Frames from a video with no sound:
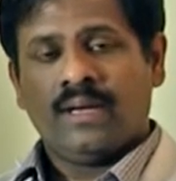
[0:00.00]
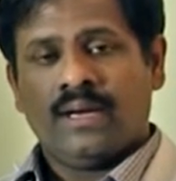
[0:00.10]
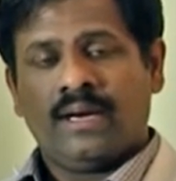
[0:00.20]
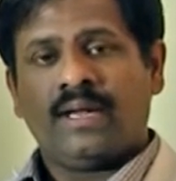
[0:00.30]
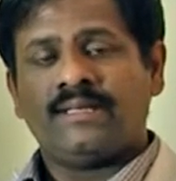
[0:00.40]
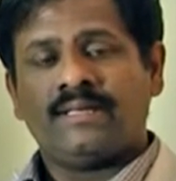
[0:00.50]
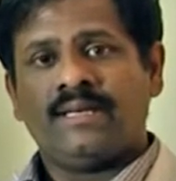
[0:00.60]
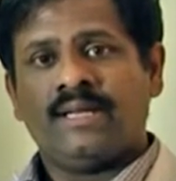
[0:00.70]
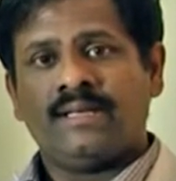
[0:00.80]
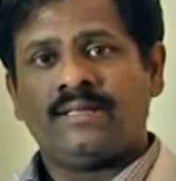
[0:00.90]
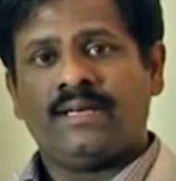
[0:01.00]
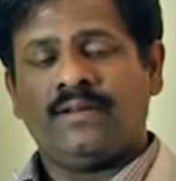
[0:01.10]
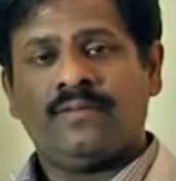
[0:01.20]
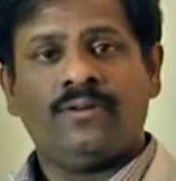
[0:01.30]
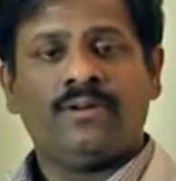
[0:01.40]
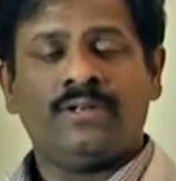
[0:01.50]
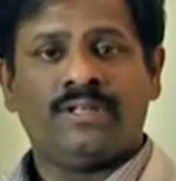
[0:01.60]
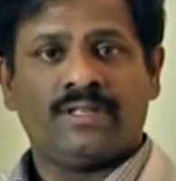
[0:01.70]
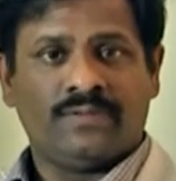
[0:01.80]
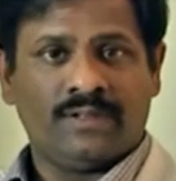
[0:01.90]
and I said yes, and he flew down
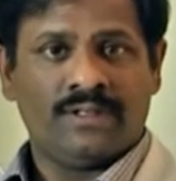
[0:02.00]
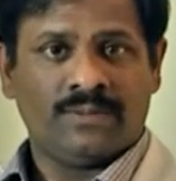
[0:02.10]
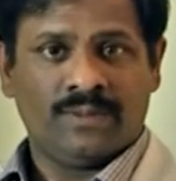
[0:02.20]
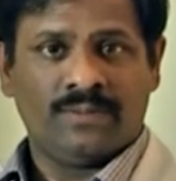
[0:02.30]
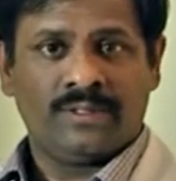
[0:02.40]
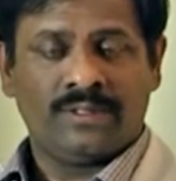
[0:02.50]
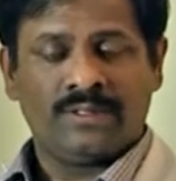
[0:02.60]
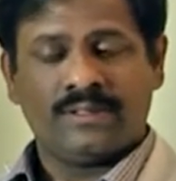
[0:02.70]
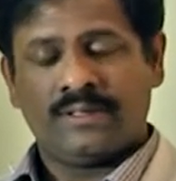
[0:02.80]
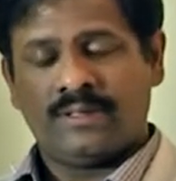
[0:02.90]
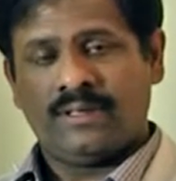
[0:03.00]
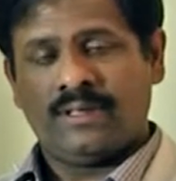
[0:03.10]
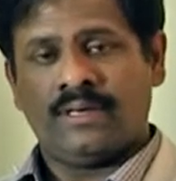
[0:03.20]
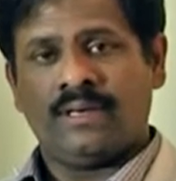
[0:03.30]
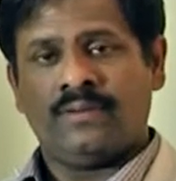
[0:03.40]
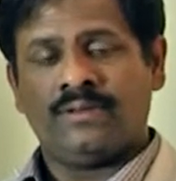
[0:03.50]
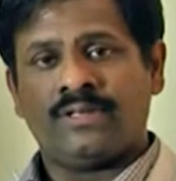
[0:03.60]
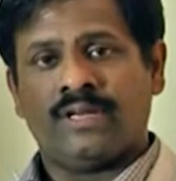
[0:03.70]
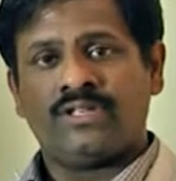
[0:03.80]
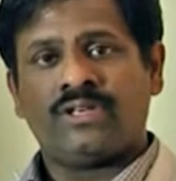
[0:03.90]
just for this purpose, and he
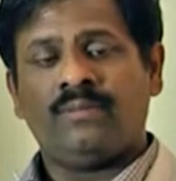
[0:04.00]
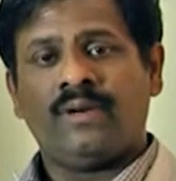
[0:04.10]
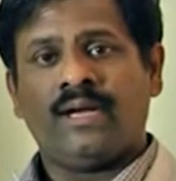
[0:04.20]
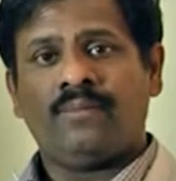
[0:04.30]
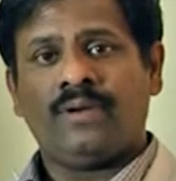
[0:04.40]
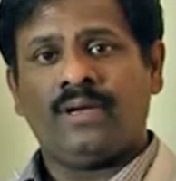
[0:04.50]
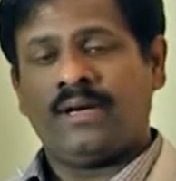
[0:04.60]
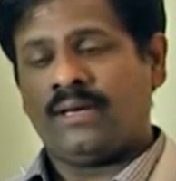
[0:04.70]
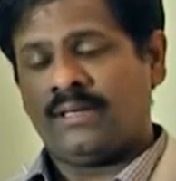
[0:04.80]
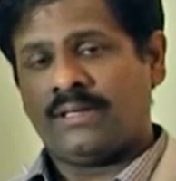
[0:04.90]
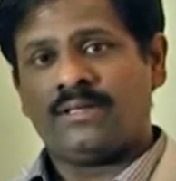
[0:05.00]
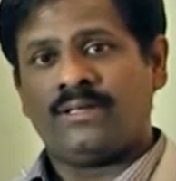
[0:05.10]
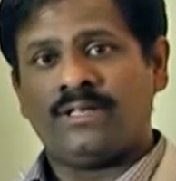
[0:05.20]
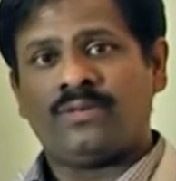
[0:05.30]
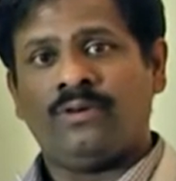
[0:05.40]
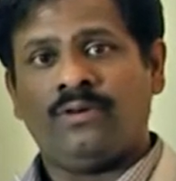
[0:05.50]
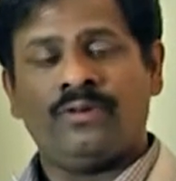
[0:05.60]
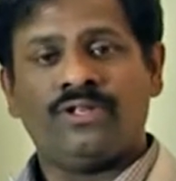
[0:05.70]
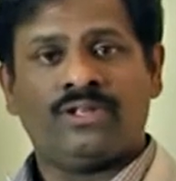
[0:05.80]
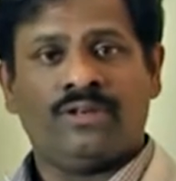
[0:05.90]
extremely happy, and that's a testimony
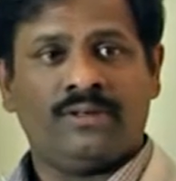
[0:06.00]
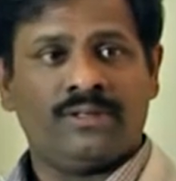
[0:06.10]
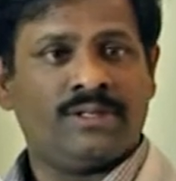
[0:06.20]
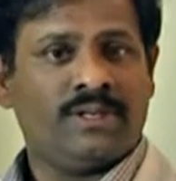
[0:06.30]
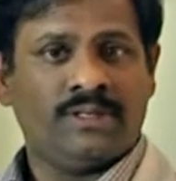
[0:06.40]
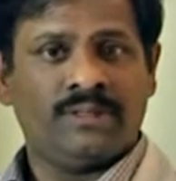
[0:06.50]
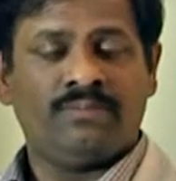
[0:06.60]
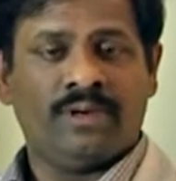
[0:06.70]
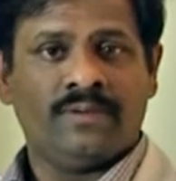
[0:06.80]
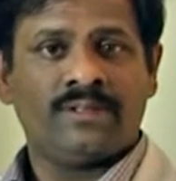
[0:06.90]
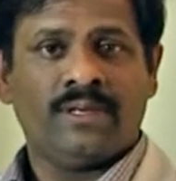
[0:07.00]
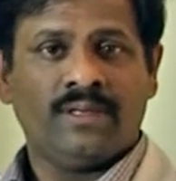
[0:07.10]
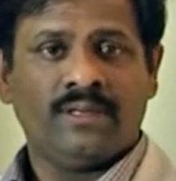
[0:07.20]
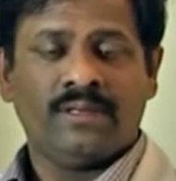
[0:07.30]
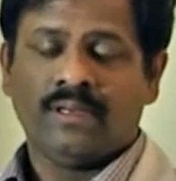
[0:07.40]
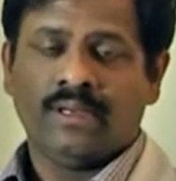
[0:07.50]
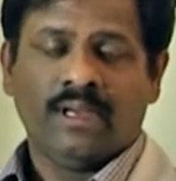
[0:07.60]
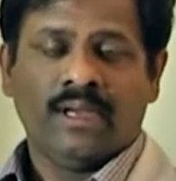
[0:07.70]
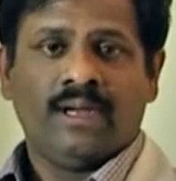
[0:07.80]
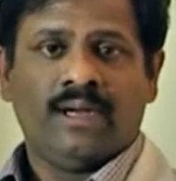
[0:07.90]
which you have seen previously.
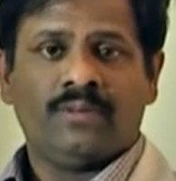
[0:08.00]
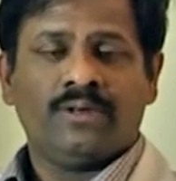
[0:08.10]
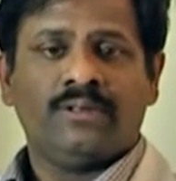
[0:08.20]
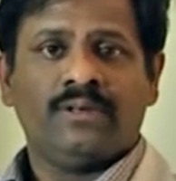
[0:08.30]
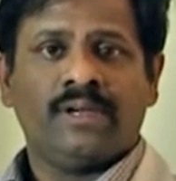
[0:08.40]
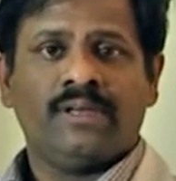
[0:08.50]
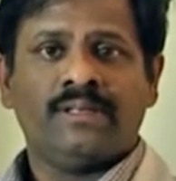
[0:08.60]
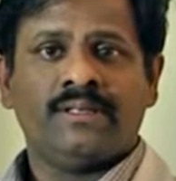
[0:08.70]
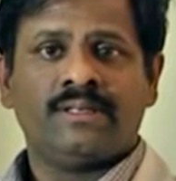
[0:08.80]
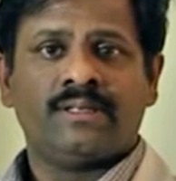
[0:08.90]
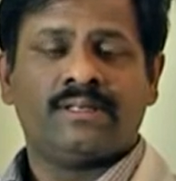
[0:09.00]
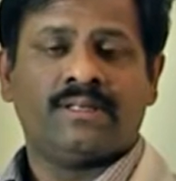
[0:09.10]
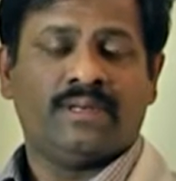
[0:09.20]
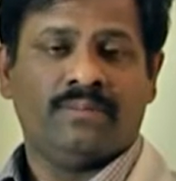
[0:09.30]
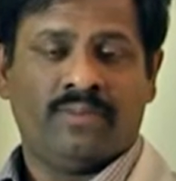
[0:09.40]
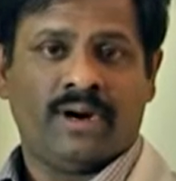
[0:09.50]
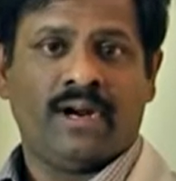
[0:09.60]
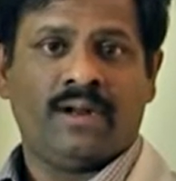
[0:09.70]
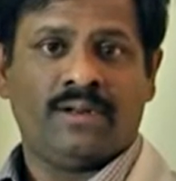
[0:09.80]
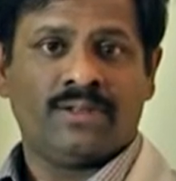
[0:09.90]
Apollo is a
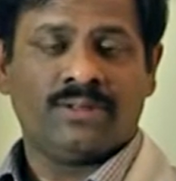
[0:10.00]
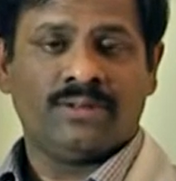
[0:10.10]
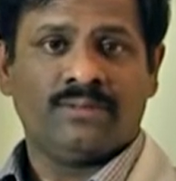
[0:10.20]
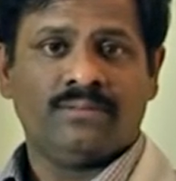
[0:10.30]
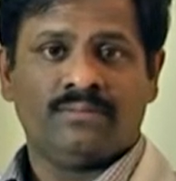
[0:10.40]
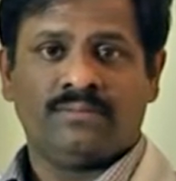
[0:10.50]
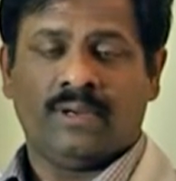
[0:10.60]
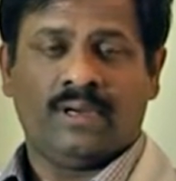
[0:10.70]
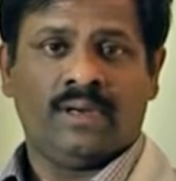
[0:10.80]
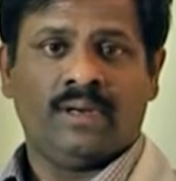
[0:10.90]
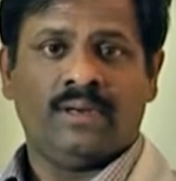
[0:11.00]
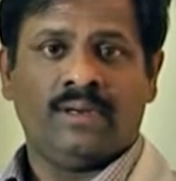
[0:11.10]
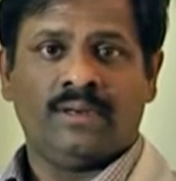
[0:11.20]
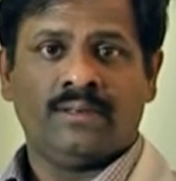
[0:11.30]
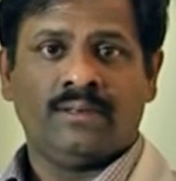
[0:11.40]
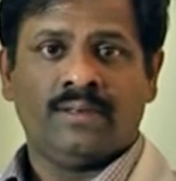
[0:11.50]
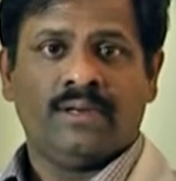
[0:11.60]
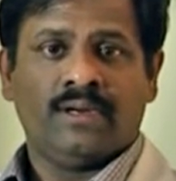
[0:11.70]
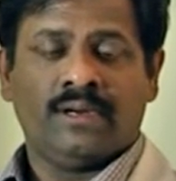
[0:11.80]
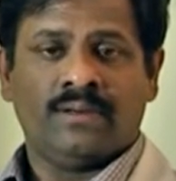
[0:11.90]
brand on its own, and
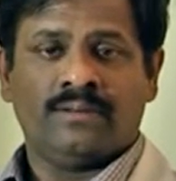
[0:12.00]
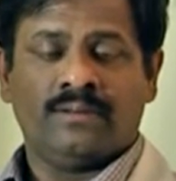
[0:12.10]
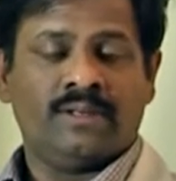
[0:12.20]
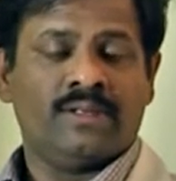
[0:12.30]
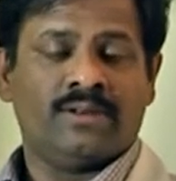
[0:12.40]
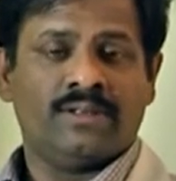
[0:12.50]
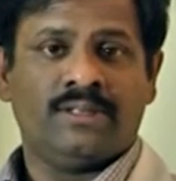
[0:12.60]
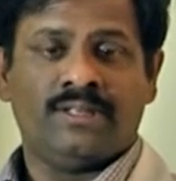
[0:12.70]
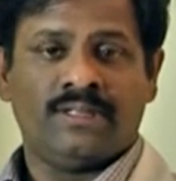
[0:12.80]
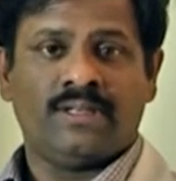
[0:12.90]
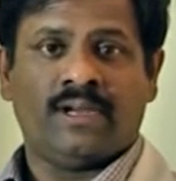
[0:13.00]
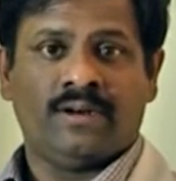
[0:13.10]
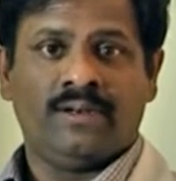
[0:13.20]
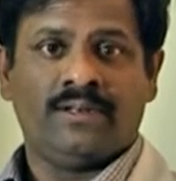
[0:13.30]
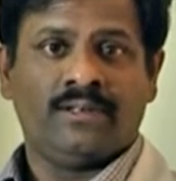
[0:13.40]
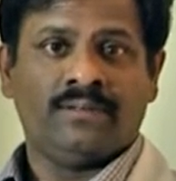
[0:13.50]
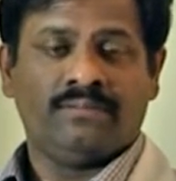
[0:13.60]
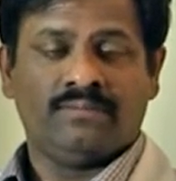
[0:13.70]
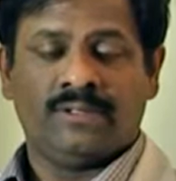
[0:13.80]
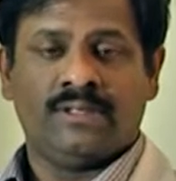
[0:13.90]
it's also JCI accredited.
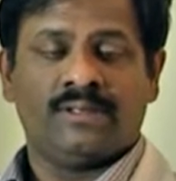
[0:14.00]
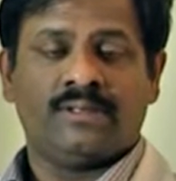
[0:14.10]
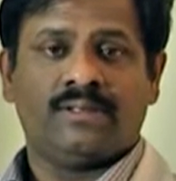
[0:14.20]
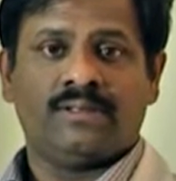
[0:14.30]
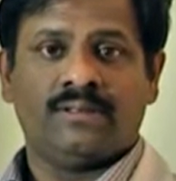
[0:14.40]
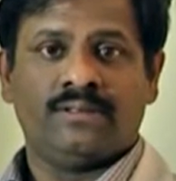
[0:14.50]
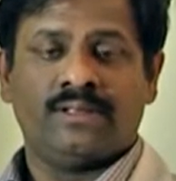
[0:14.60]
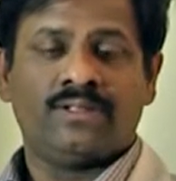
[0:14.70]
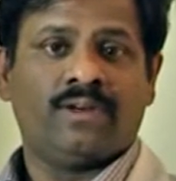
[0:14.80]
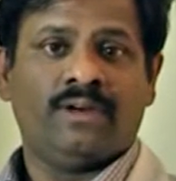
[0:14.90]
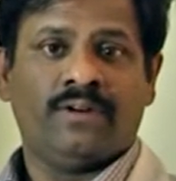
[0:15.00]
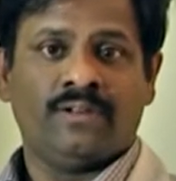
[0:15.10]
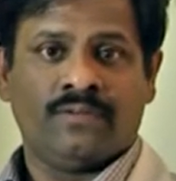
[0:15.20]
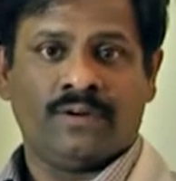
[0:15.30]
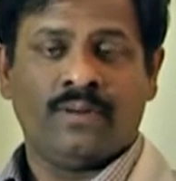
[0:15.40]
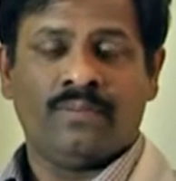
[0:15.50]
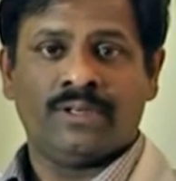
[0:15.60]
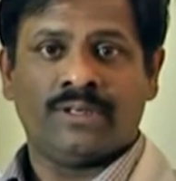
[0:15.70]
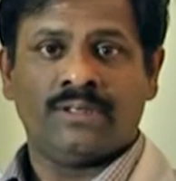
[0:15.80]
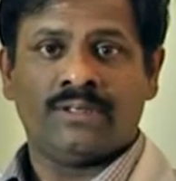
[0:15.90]
This just to convey to the foreign
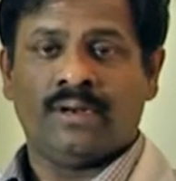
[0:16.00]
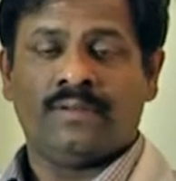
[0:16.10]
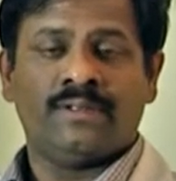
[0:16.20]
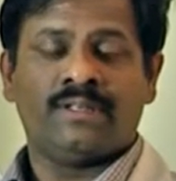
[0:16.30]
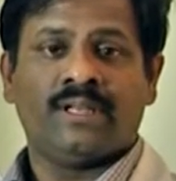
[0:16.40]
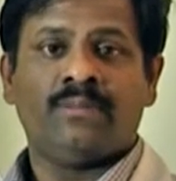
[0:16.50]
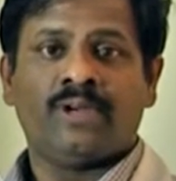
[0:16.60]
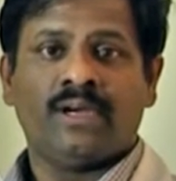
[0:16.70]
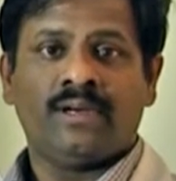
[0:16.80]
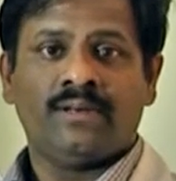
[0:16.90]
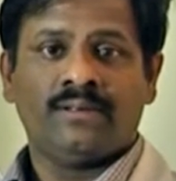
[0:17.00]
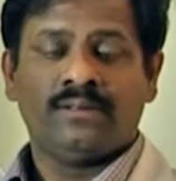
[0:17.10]
patients, you'll have the same care,